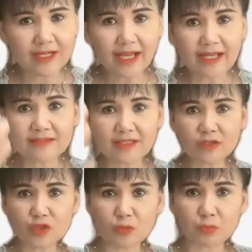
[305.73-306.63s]
and then
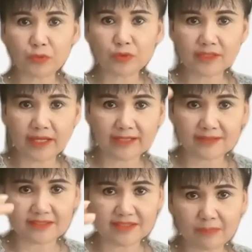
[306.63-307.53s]
you put it at the
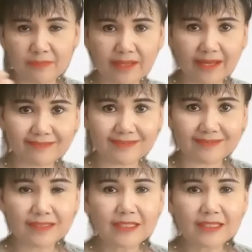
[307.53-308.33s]
same level